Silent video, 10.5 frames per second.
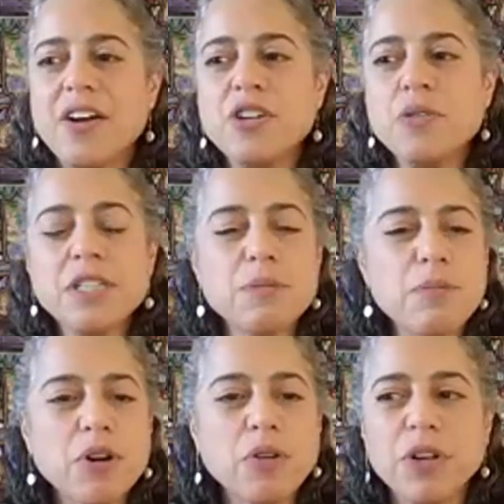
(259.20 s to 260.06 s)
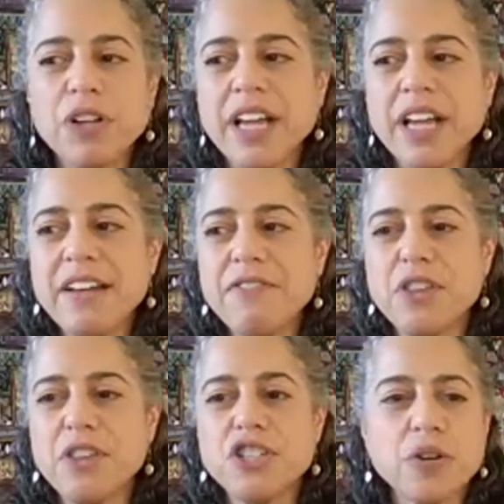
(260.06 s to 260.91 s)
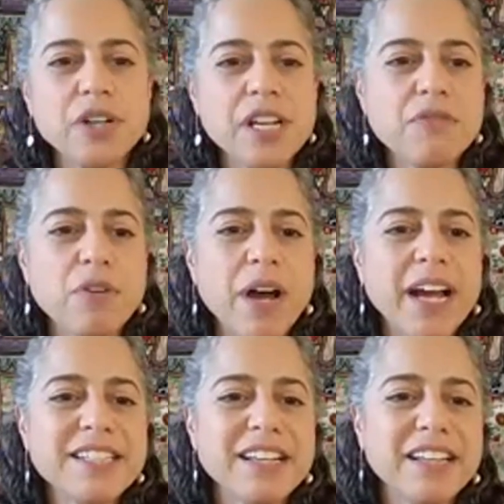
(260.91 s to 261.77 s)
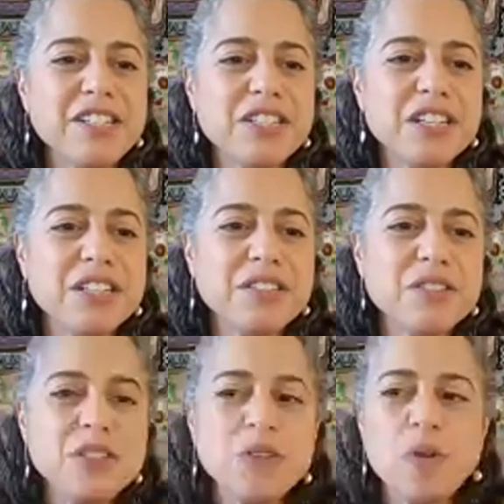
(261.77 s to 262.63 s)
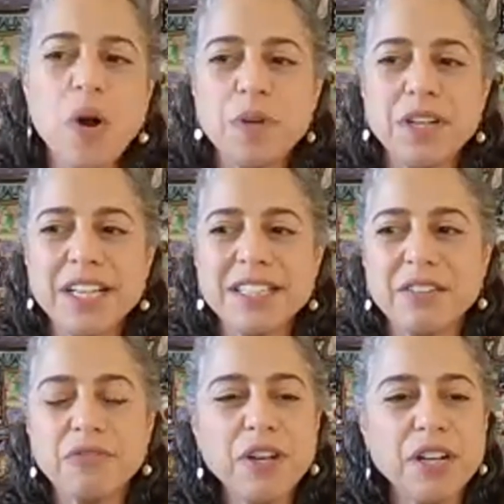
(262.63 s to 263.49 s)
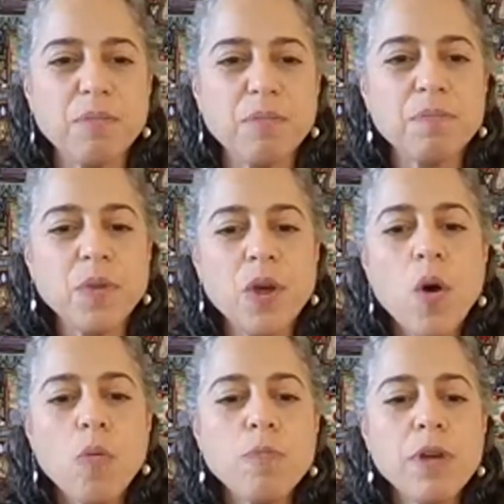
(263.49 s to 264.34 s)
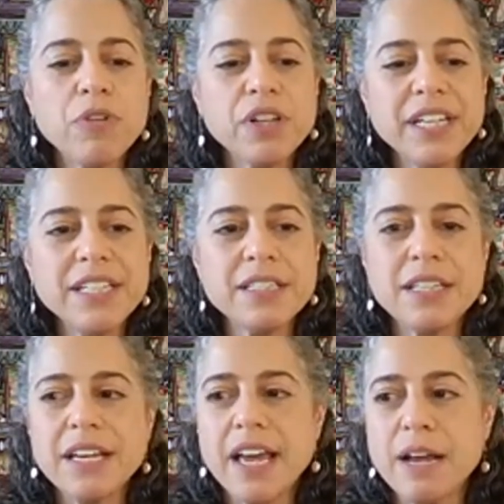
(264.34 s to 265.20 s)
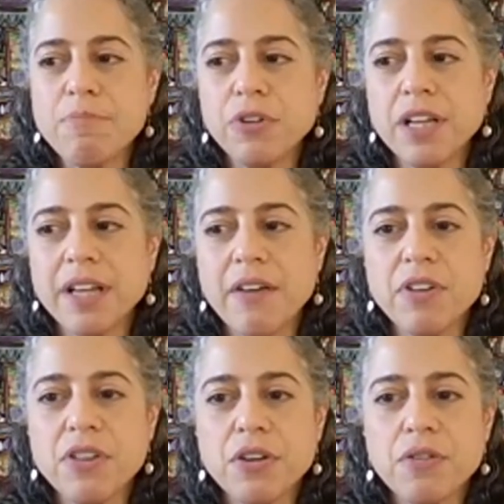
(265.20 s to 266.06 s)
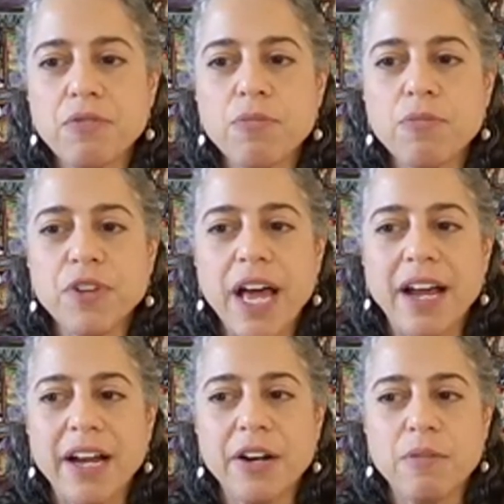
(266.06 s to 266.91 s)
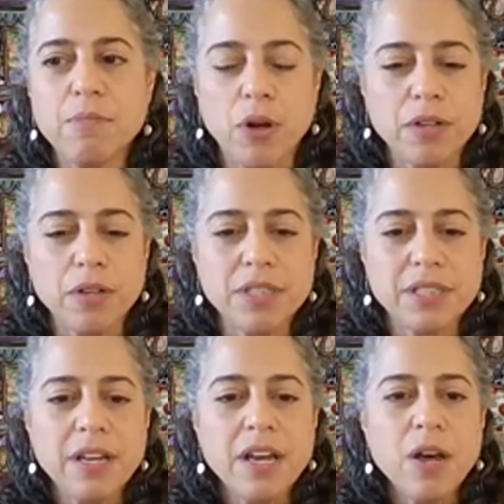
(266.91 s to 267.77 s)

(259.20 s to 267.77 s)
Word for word: Her newest book, Real Life, The Journey from Isolation to Openness and Freedom, will be released April 11th from Flatiron Books.